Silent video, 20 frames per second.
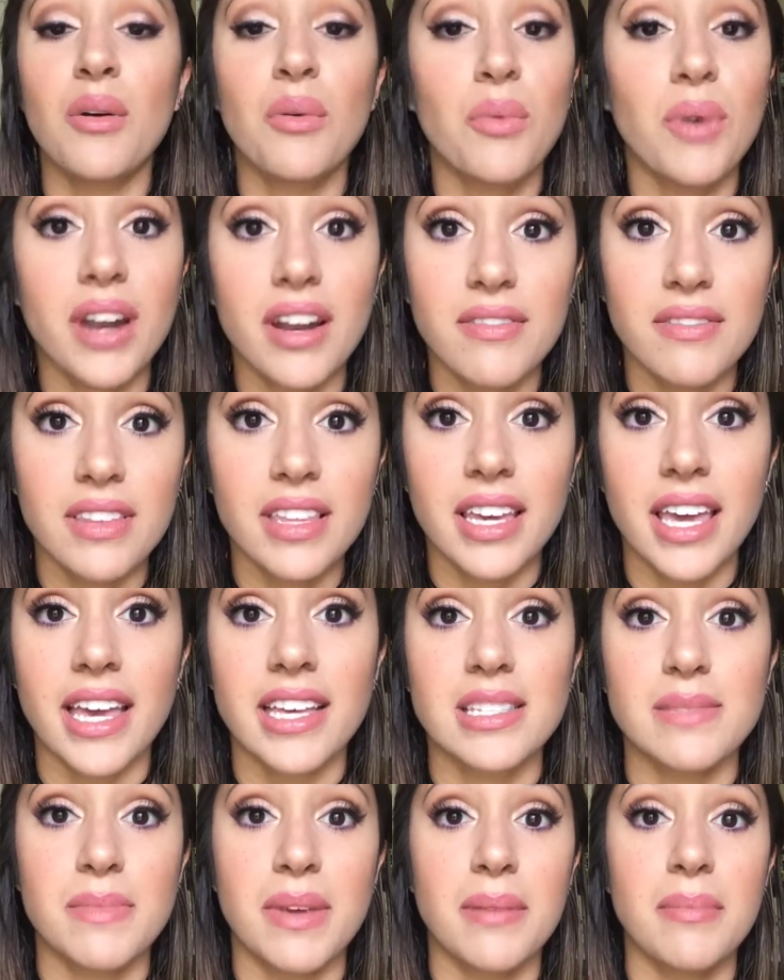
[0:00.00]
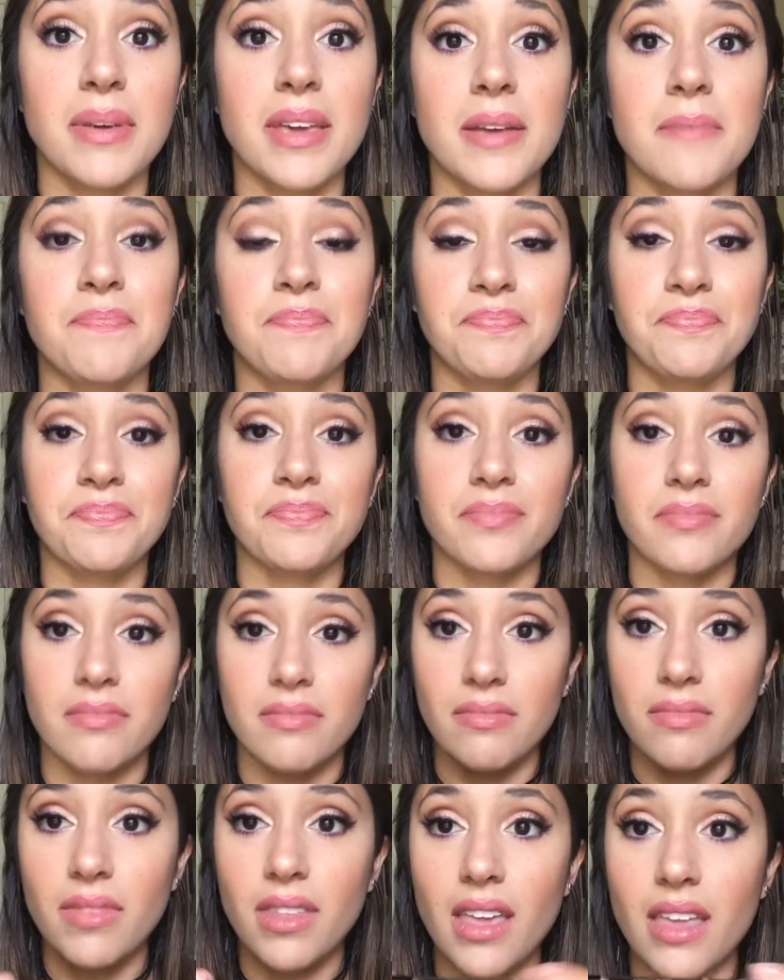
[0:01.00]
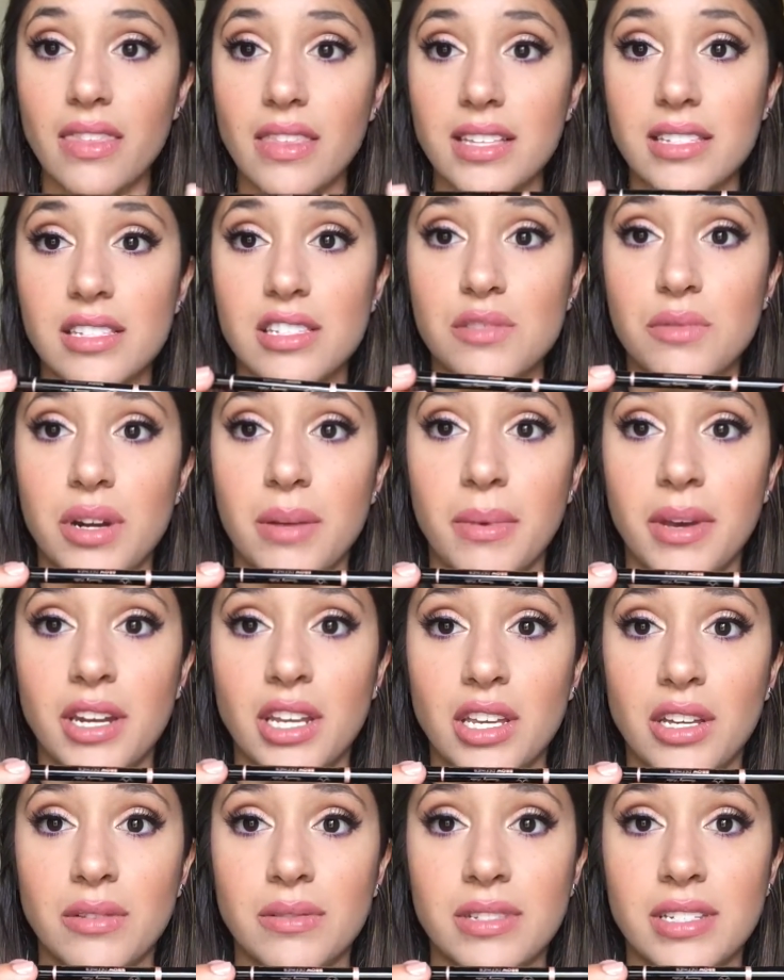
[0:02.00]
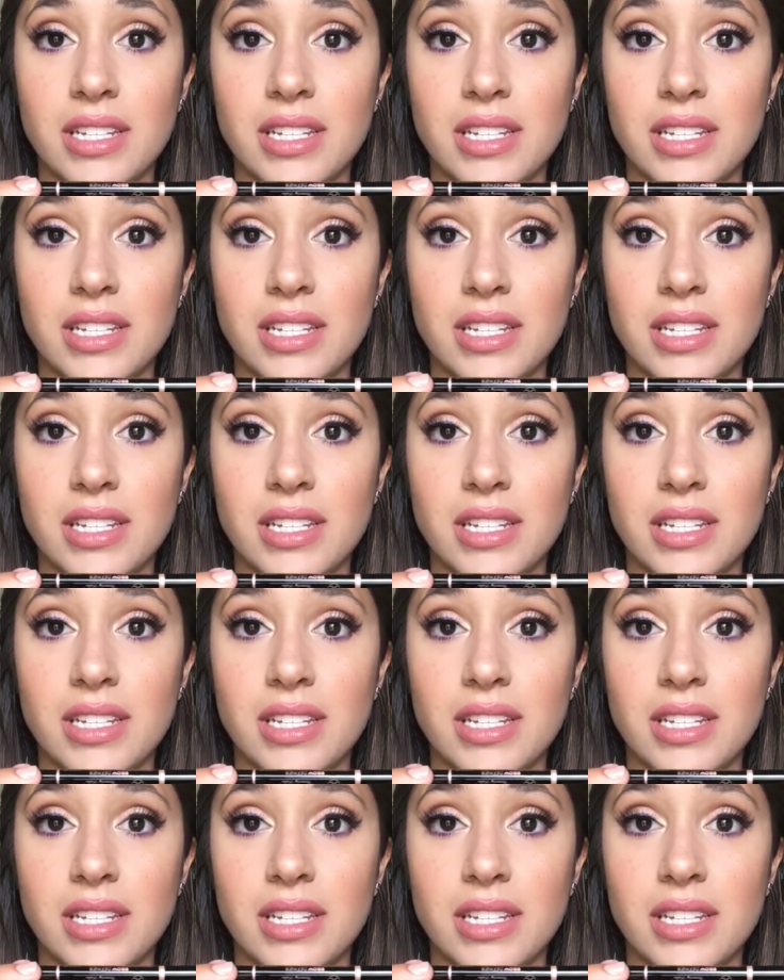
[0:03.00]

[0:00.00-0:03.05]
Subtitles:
Whatever the case may be, this is the one I'm going to use